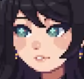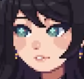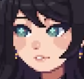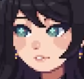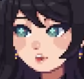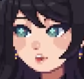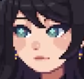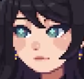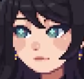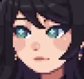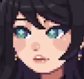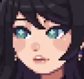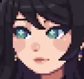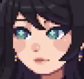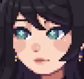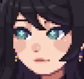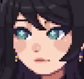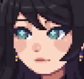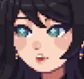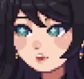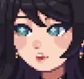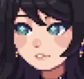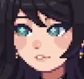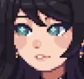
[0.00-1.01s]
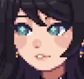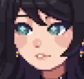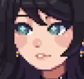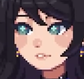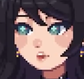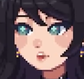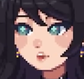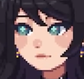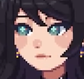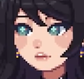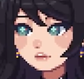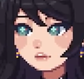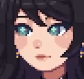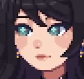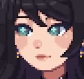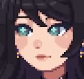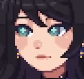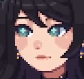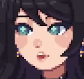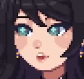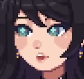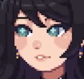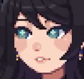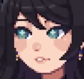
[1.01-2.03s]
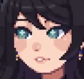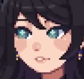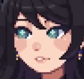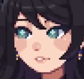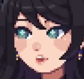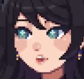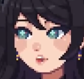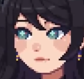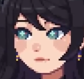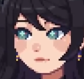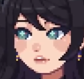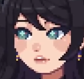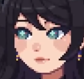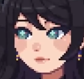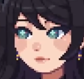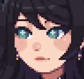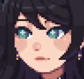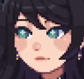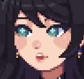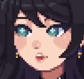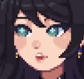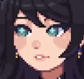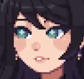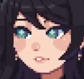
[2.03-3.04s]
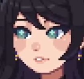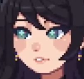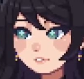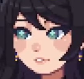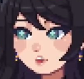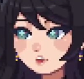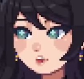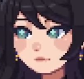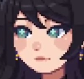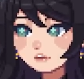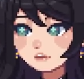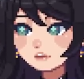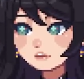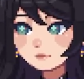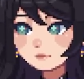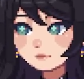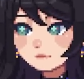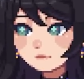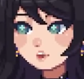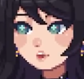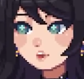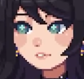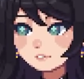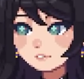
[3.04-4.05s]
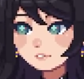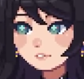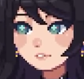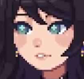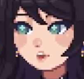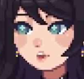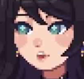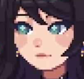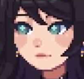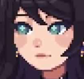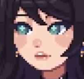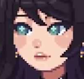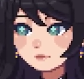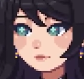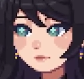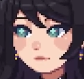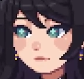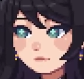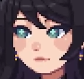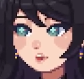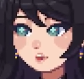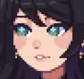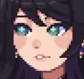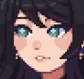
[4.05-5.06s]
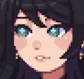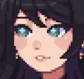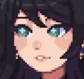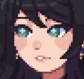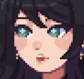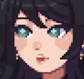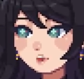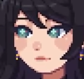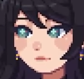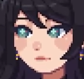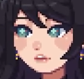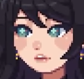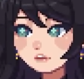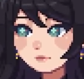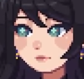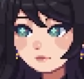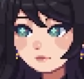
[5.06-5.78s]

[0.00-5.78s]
Sampo's going to take a little bit chunk of damage too. So what I want to do now is just basic